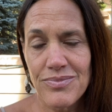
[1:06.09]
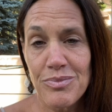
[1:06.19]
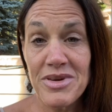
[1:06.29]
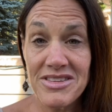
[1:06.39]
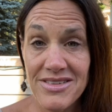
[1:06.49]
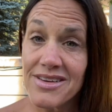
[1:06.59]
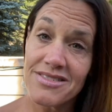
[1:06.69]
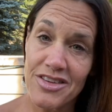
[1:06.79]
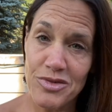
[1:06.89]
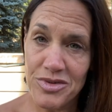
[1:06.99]

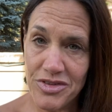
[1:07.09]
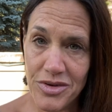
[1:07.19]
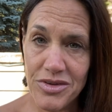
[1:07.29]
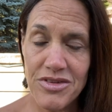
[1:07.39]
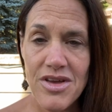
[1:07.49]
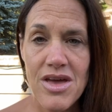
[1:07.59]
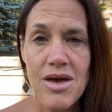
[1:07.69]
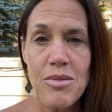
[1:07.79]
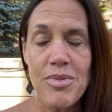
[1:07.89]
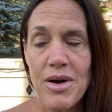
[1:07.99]
business as a result,
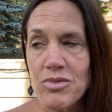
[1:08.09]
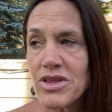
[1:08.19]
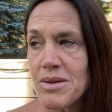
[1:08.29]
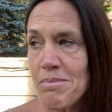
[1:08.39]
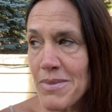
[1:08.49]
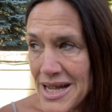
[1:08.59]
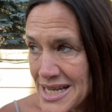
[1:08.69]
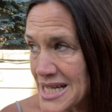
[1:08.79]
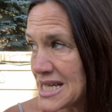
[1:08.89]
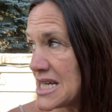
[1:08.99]
but really
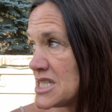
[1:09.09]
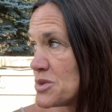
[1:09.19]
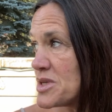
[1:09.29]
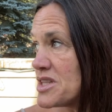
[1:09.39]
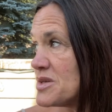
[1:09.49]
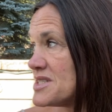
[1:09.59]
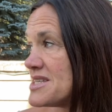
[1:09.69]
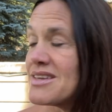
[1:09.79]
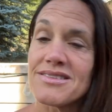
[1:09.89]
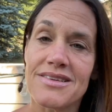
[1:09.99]
money is one of those
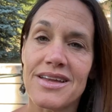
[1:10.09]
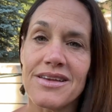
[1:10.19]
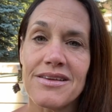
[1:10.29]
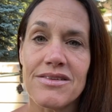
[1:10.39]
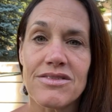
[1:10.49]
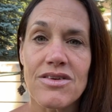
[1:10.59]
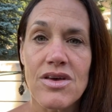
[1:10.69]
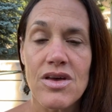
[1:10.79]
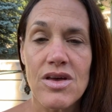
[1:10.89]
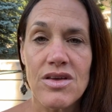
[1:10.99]
things that is
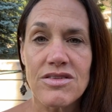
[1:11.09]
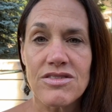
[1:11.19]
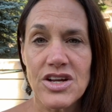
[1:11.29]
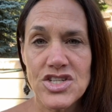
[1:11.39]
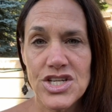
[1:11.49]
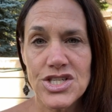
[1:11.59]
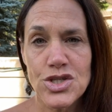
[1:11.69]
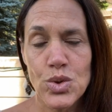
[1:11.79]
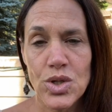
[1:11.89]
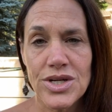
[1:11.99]
such a
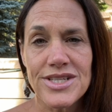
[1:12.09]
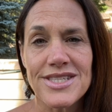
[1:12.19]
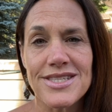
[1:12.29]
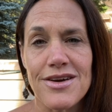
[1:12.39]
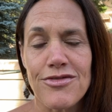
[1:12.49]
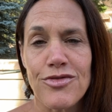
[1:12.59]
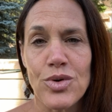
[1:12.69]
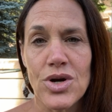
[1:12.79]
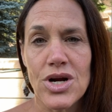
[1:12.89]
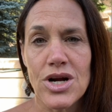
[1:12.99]
source
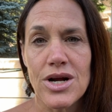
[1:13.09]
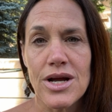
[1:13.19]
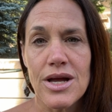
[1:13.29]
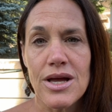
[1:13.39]
for